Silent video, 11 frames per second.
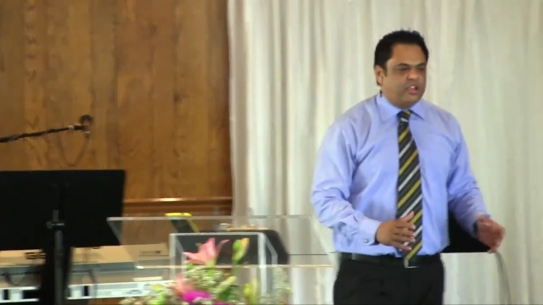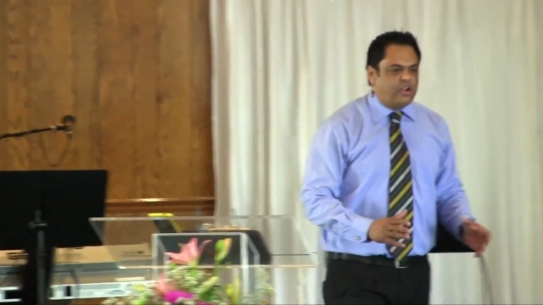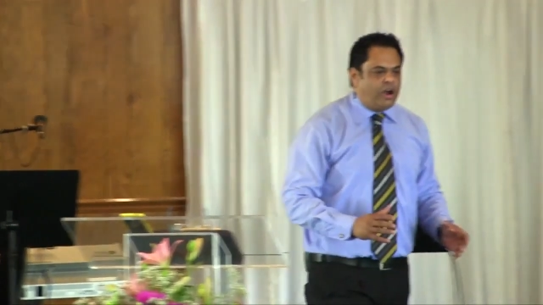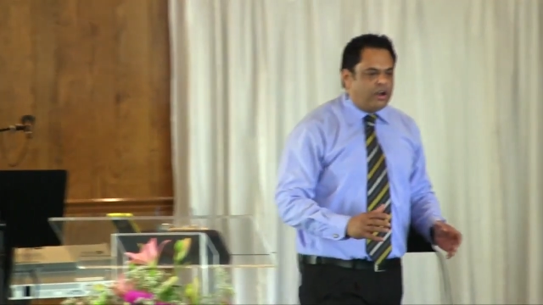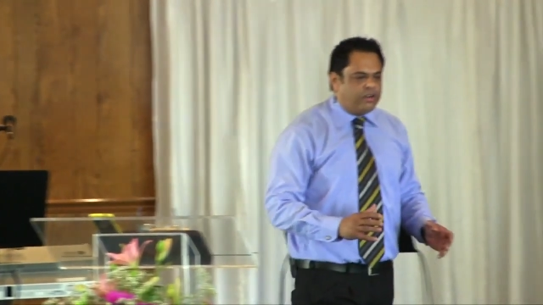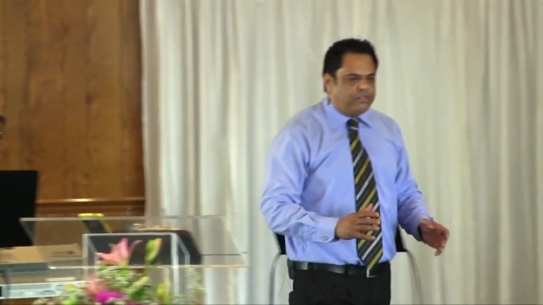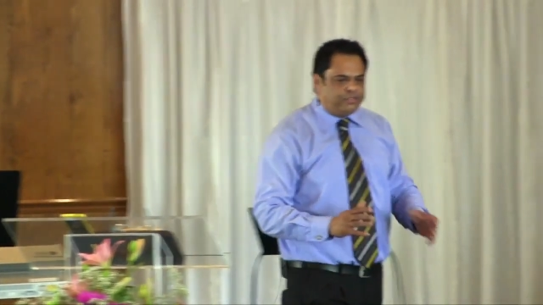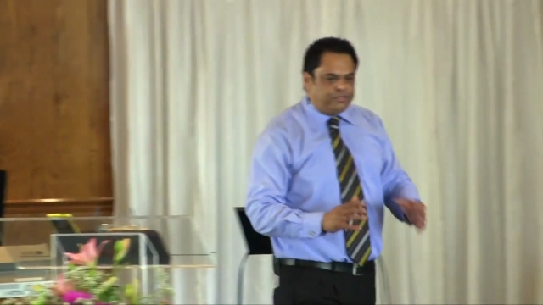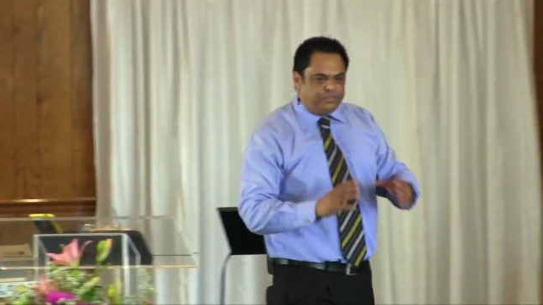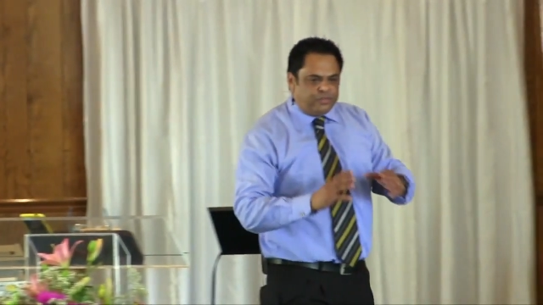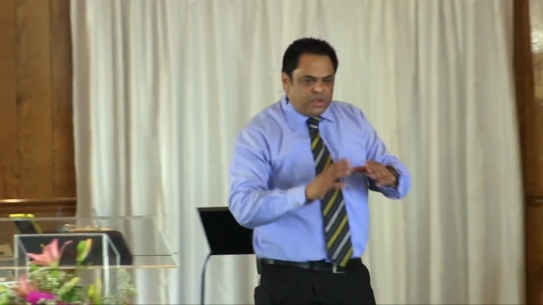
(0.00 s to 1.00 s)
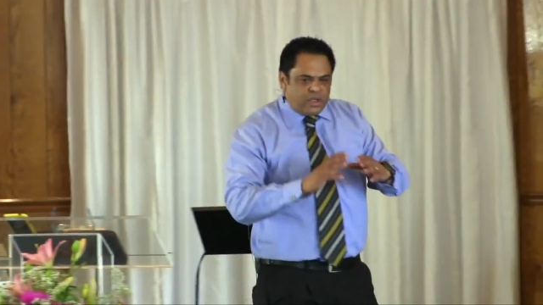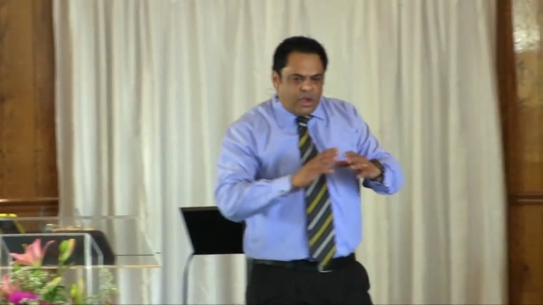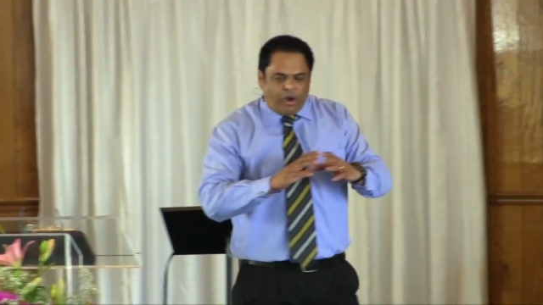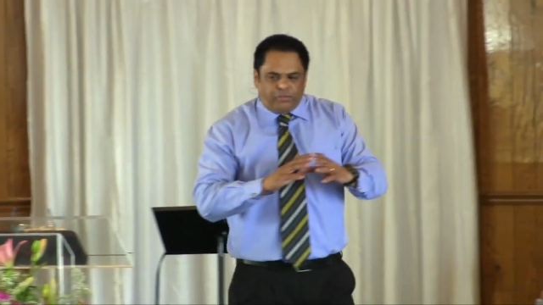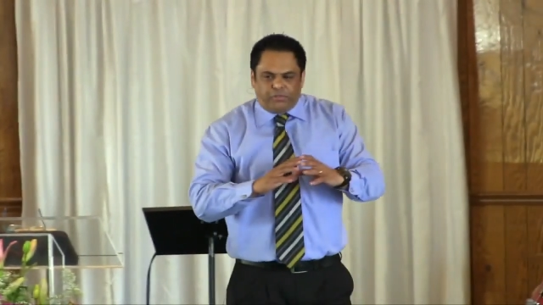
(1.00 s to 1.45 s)
a God of,
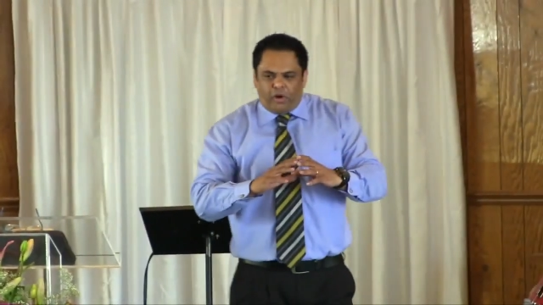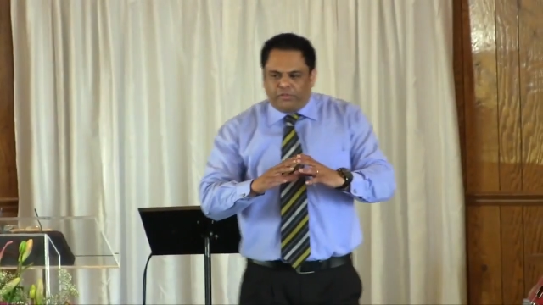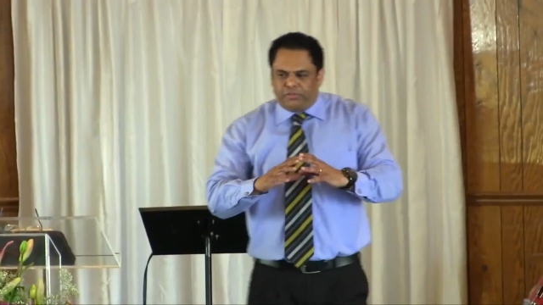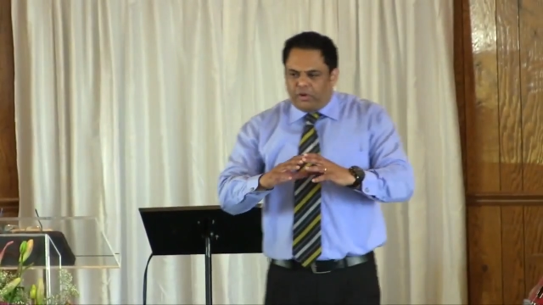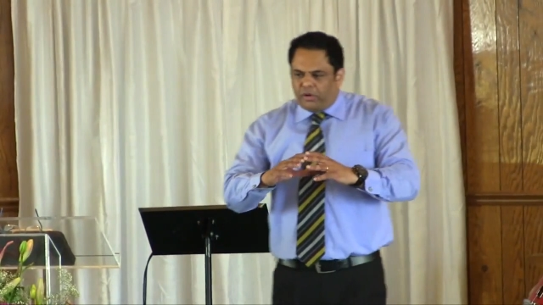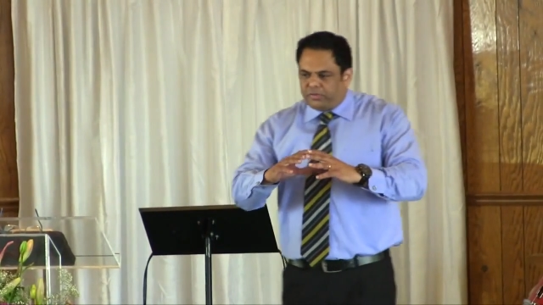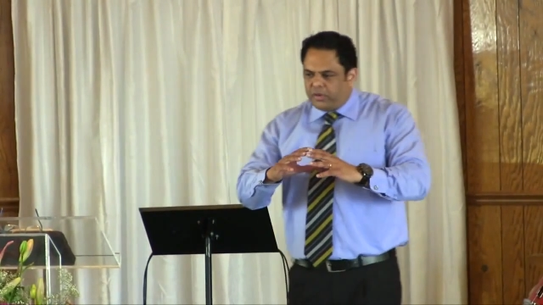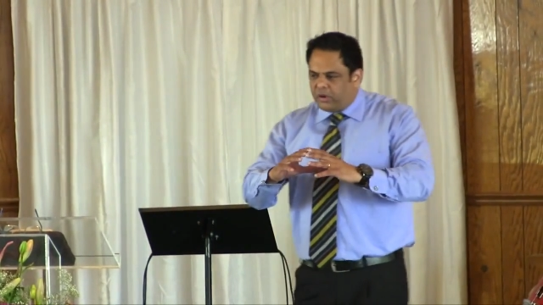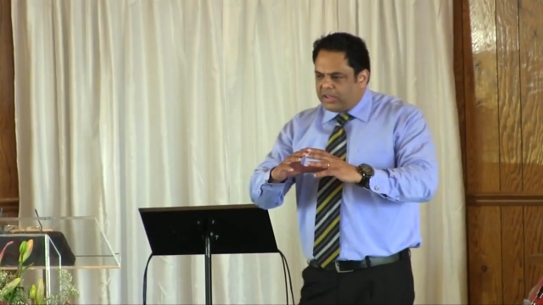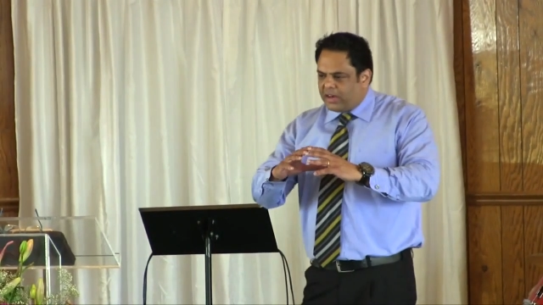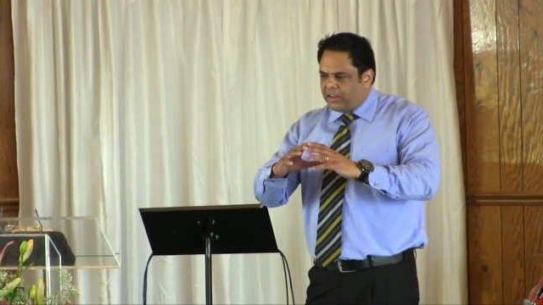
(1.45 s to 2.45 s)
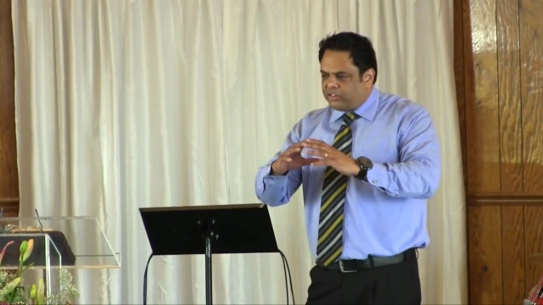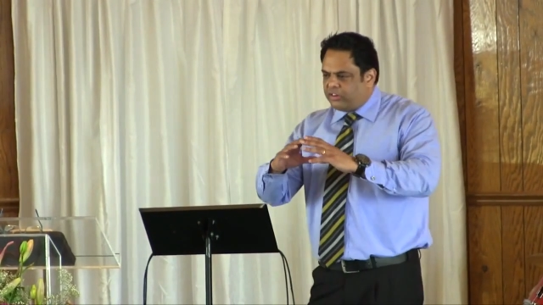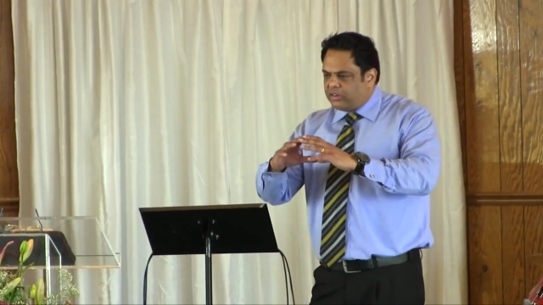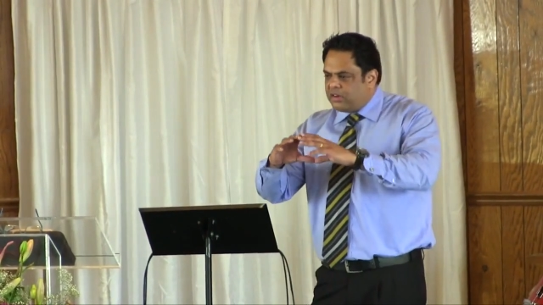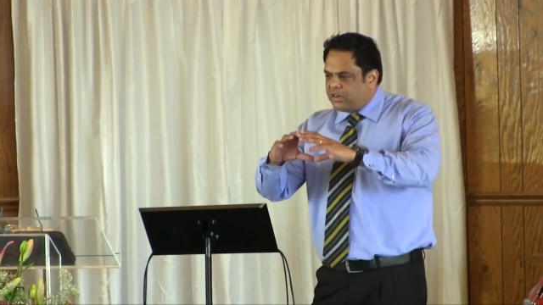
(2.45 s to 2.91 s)
you know, there are
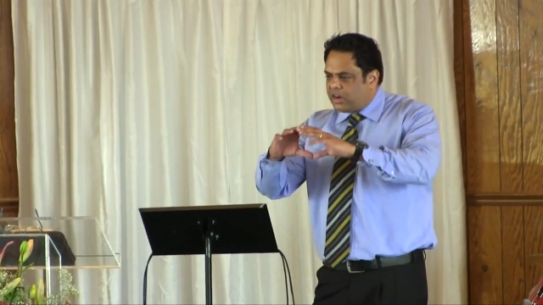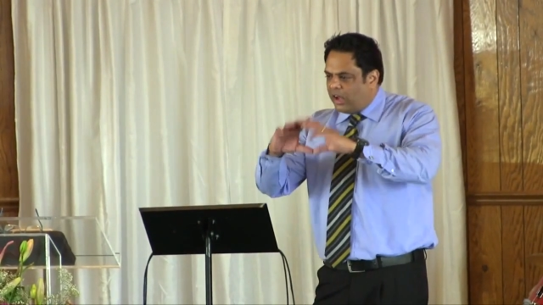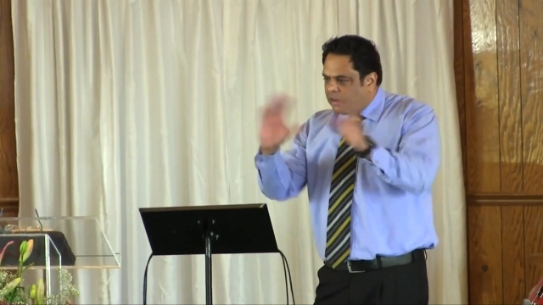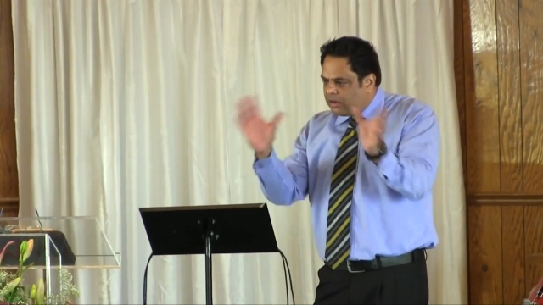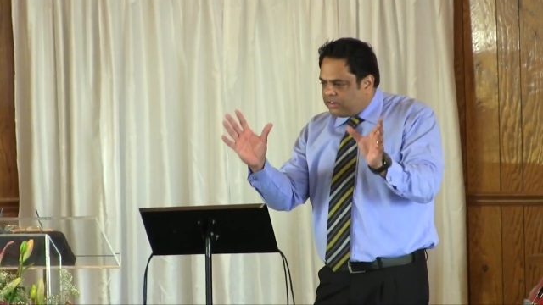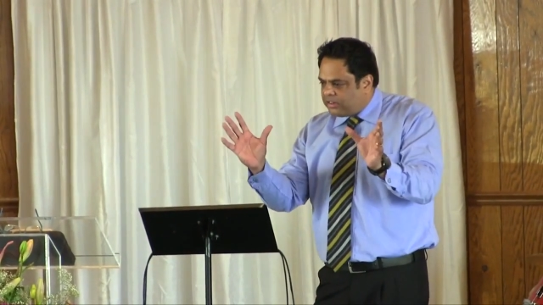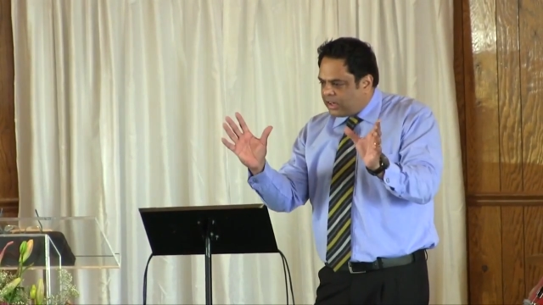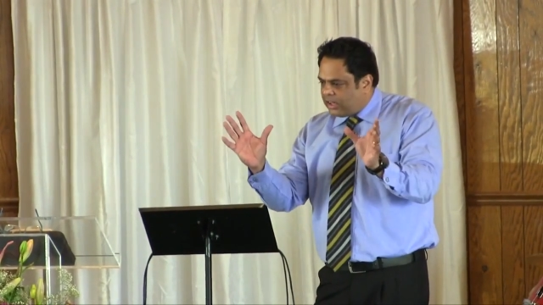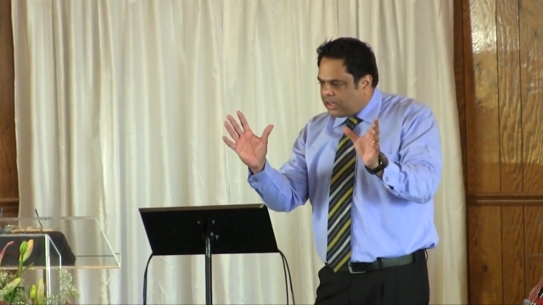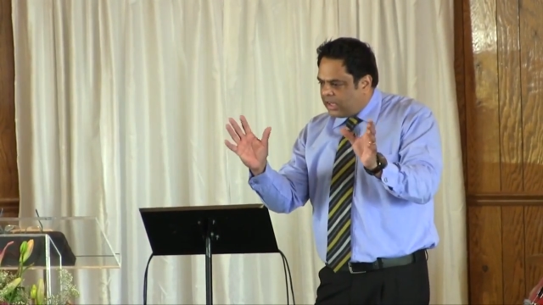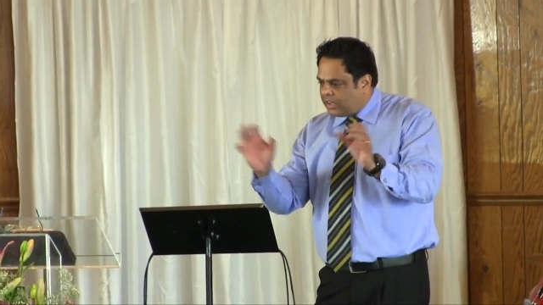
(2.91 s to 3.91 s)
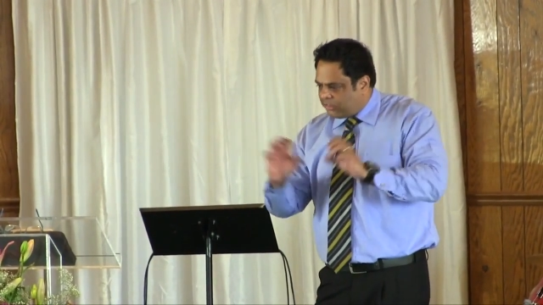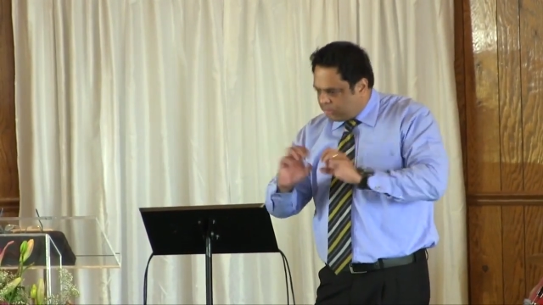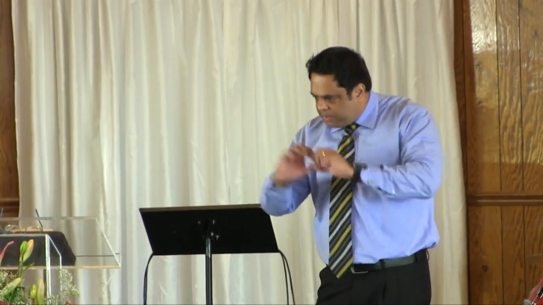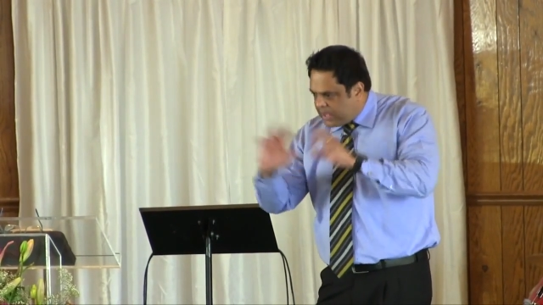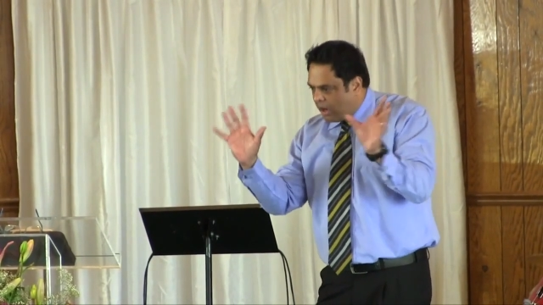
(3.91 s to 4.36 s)
certain colors that are there that
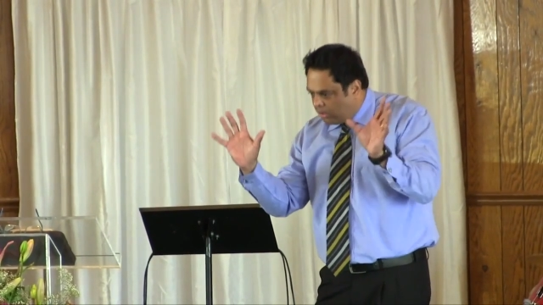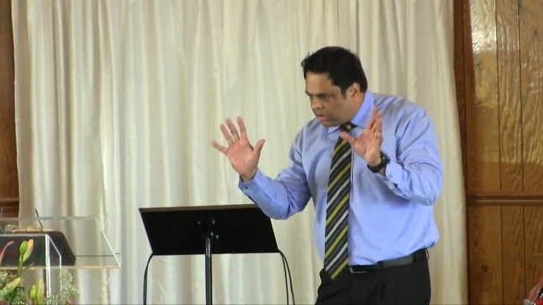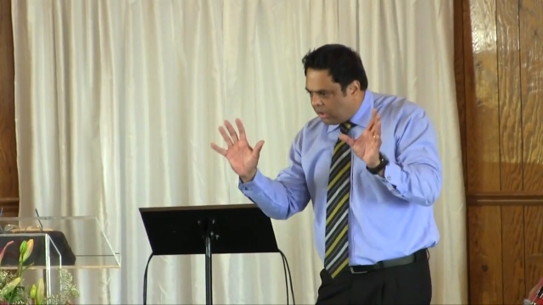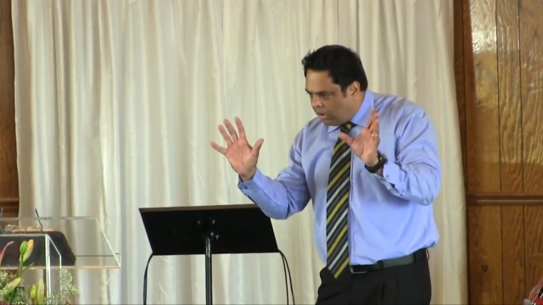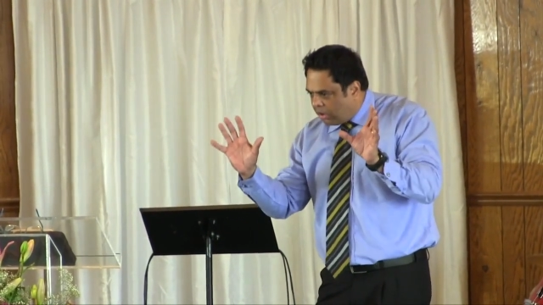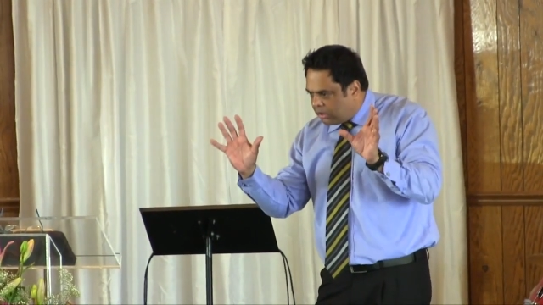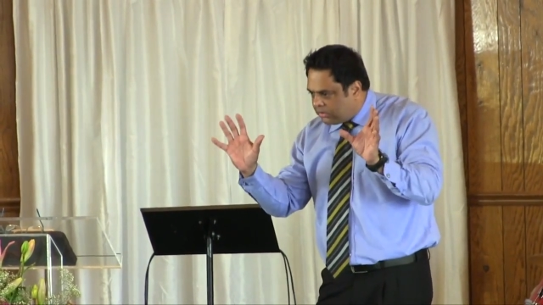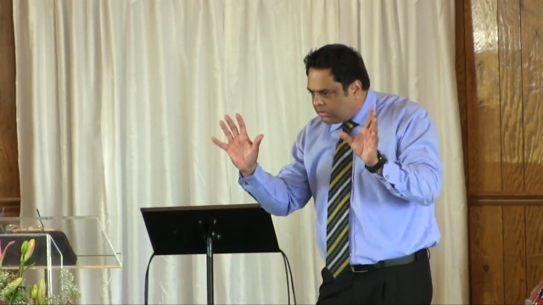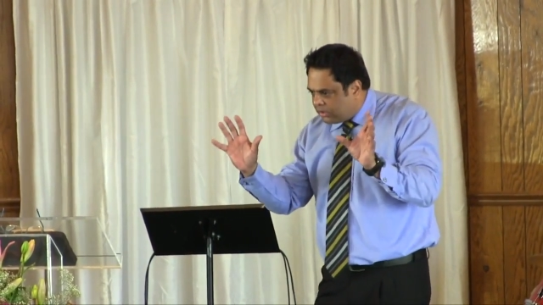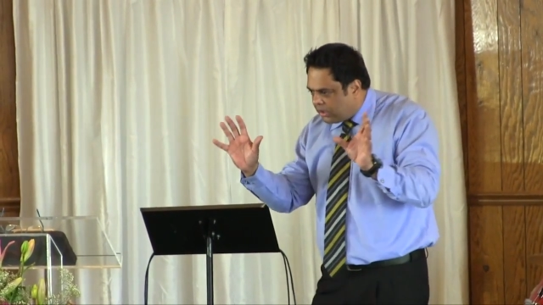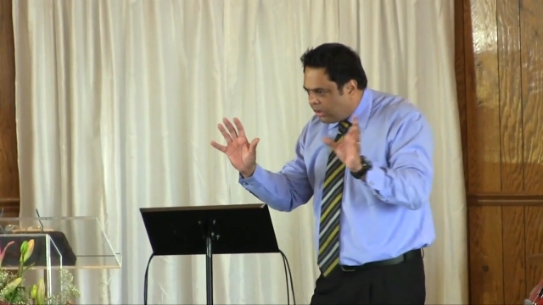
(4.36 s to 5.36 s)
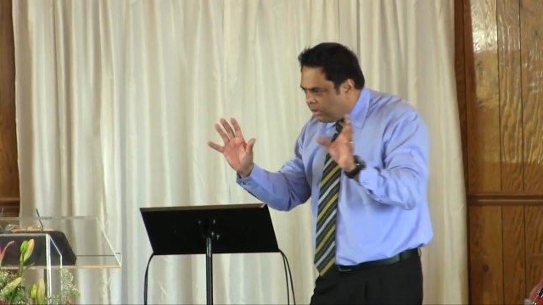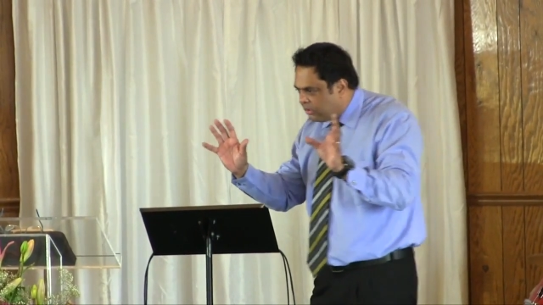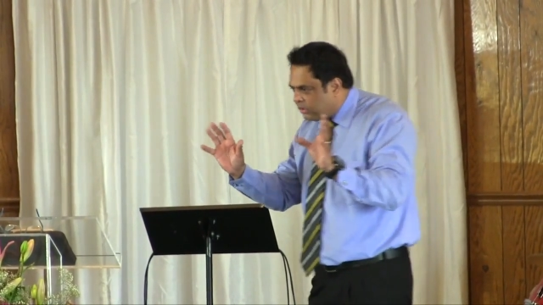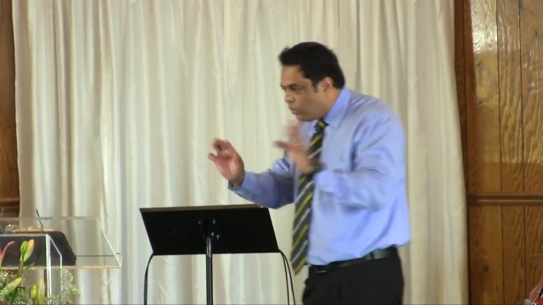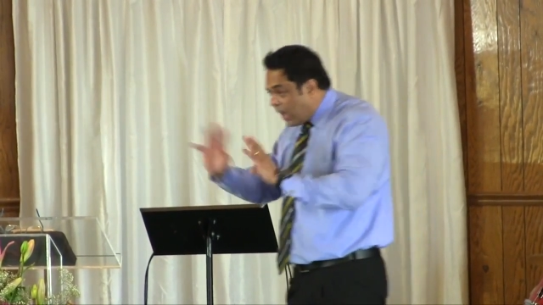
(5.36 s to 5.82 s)
speak out a lot, you know, the